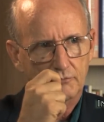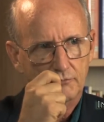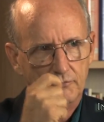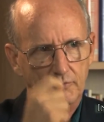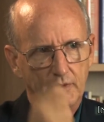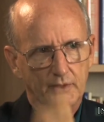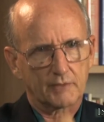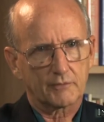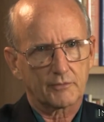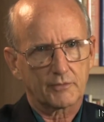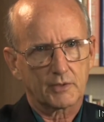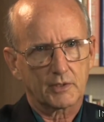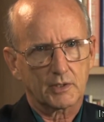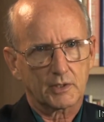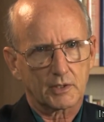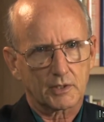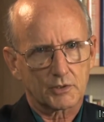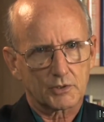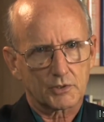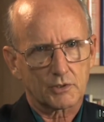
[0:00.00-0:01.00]
front of the
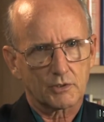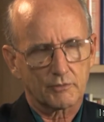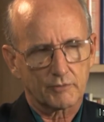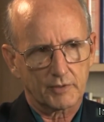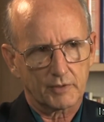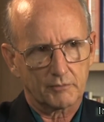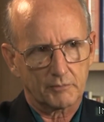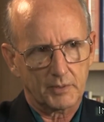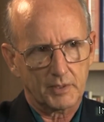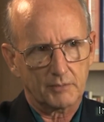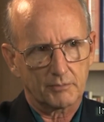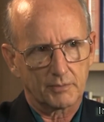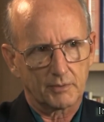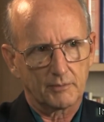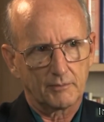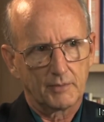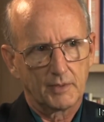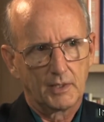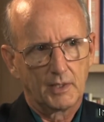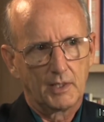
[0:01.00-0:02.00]
conservative
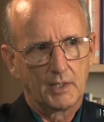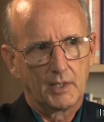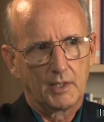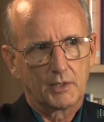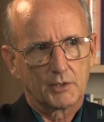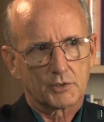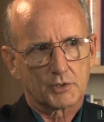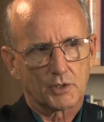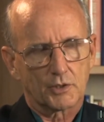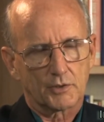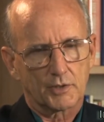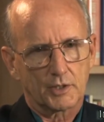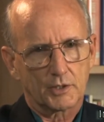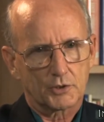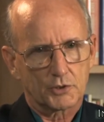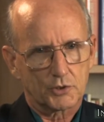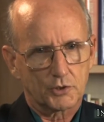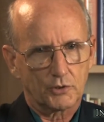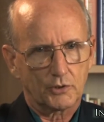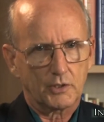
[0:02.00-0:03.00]
people, so that
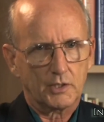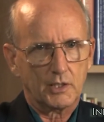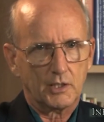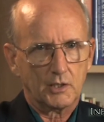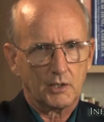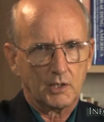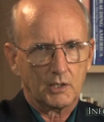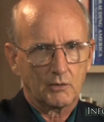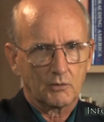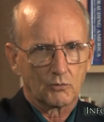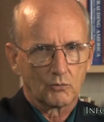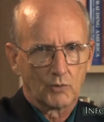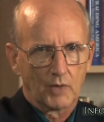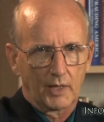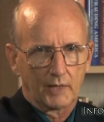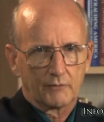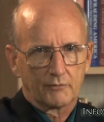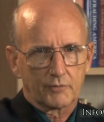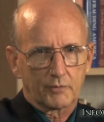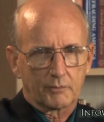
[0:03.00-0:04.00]
should he
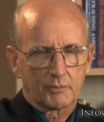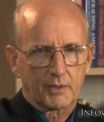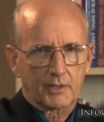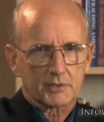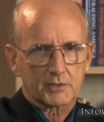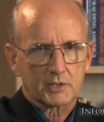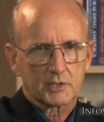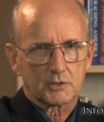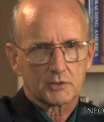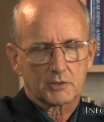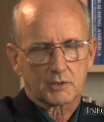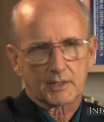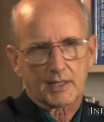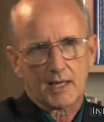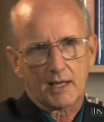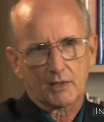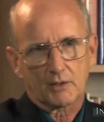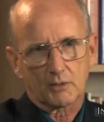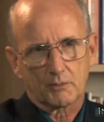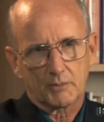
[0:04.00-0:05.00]
run for president to
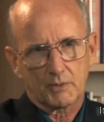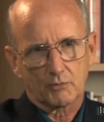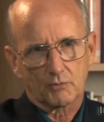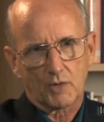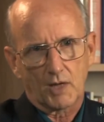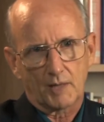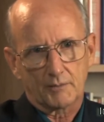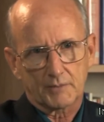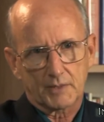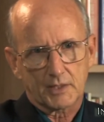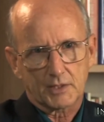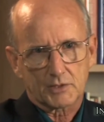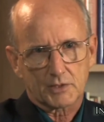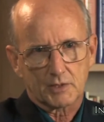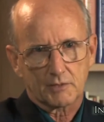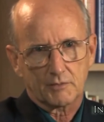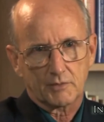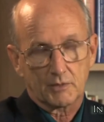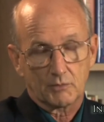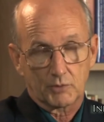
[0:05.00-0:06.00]
counter Mitt Romney,
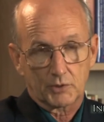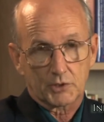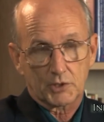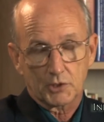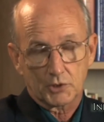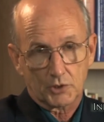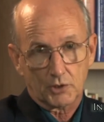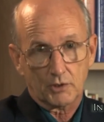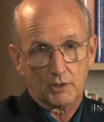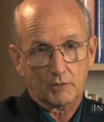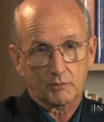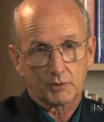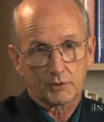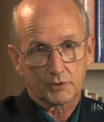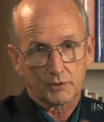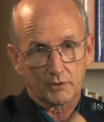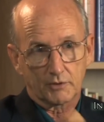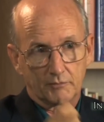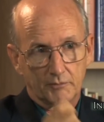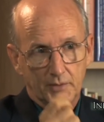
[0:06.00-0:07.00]
which he surely will
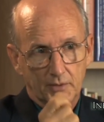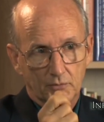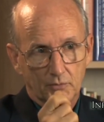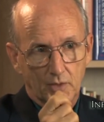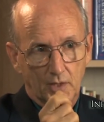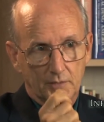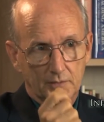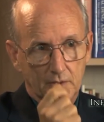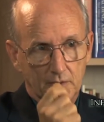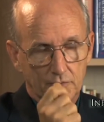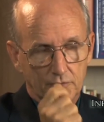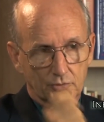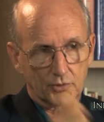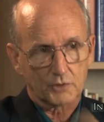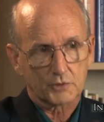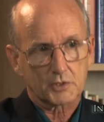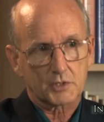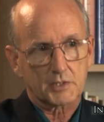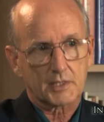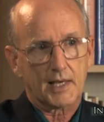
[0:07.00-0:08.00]
do, if Mitt Romney
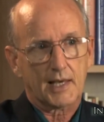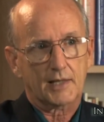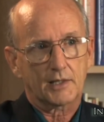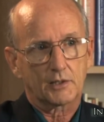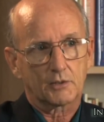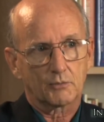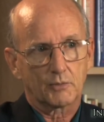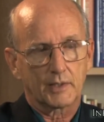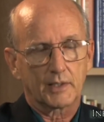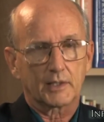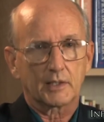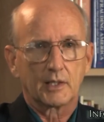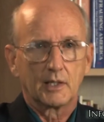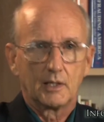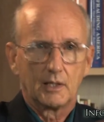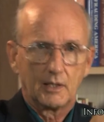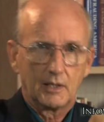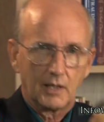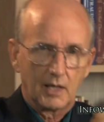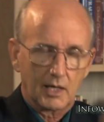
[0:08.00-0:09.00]
throws his hat in the ring,
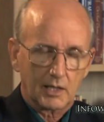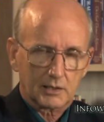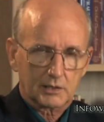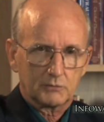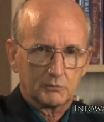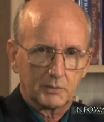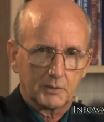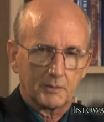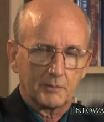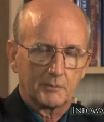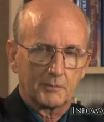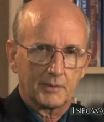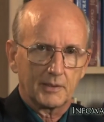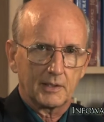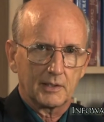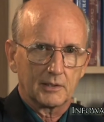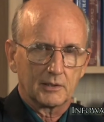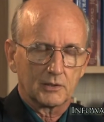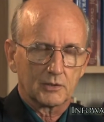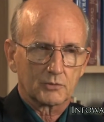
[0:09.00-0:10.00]
Huckabee will be
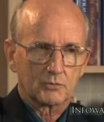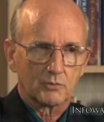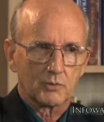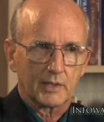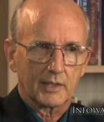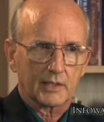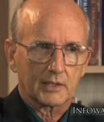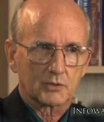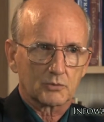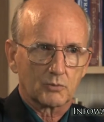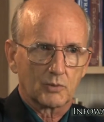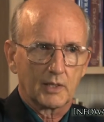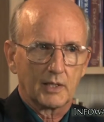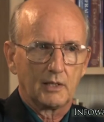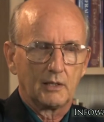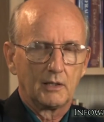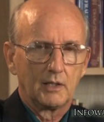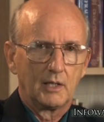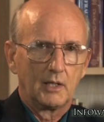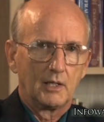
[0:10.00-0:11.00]
in his ring as
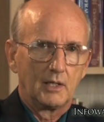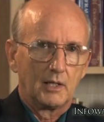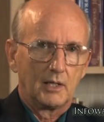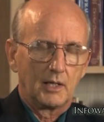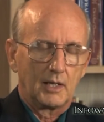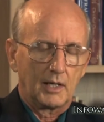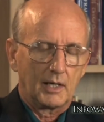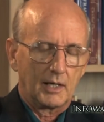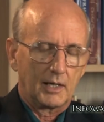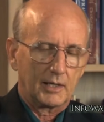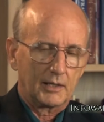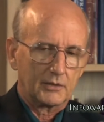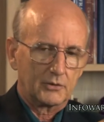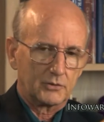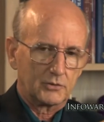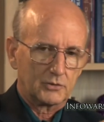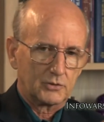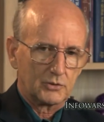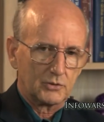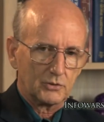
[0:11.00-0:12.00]
well
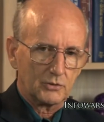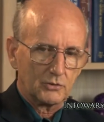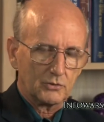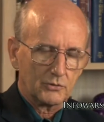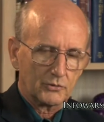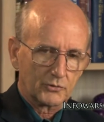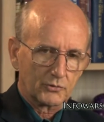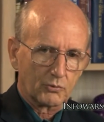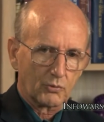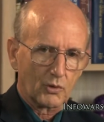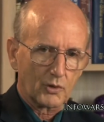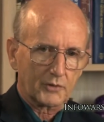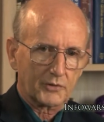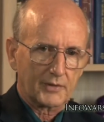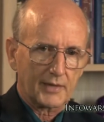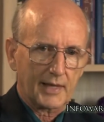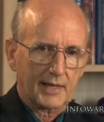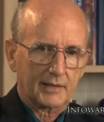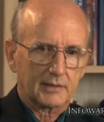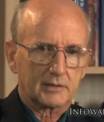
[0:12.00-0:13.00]
to thwart
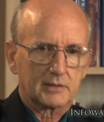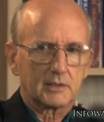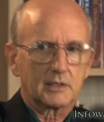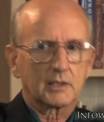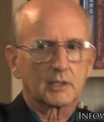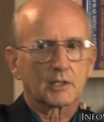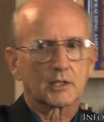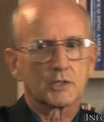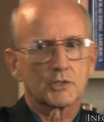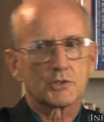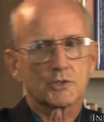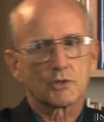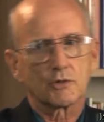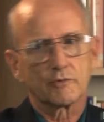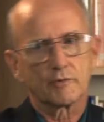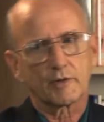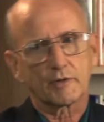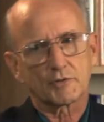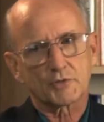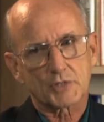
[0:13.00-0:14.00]
that
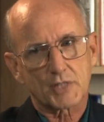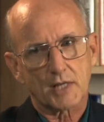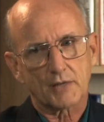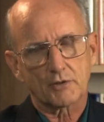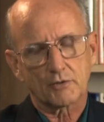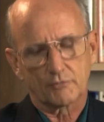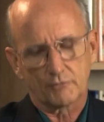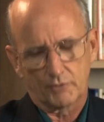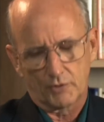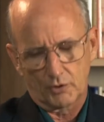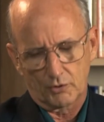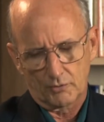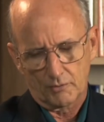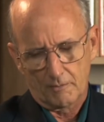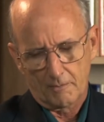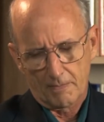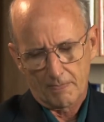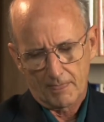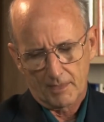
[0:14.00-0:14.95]
conservative Southern vote